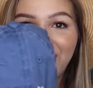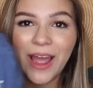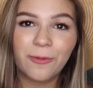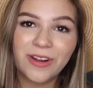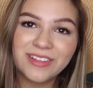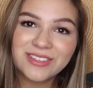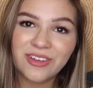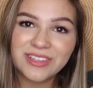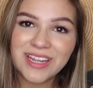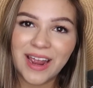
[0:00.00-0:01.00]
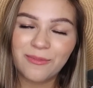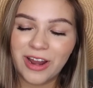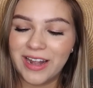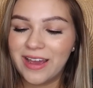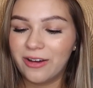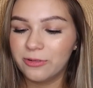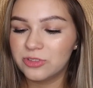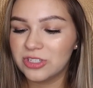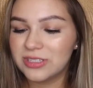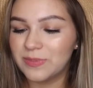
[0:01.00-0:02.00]
I wear this all the time right now
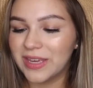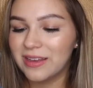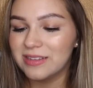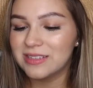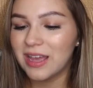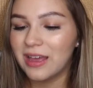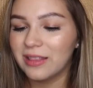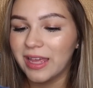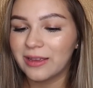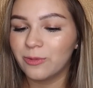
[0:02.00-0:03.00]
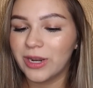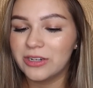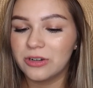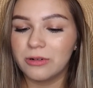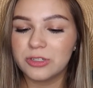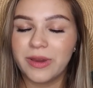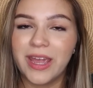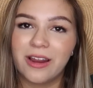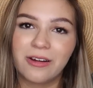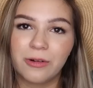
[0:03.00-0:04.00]
just because, like, when I don't wash my
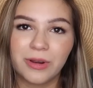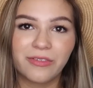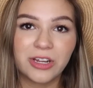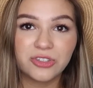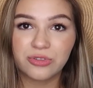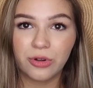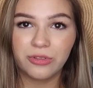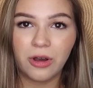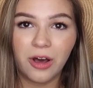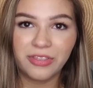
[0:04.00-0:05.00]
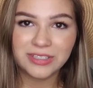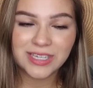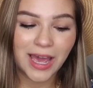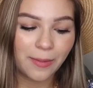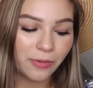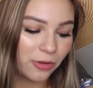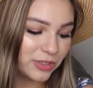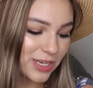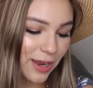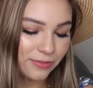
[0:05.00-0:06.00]
hair or whatever, I just throw on this cap all
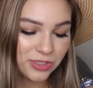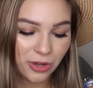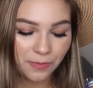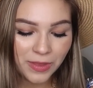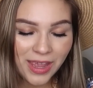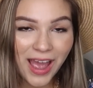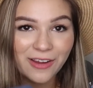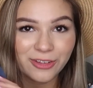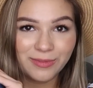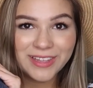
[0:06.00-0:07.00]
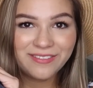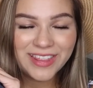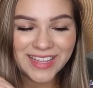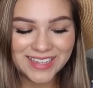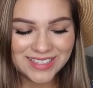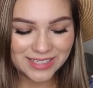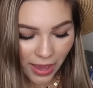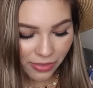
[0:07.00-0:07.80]
the time. So I've really been loving this.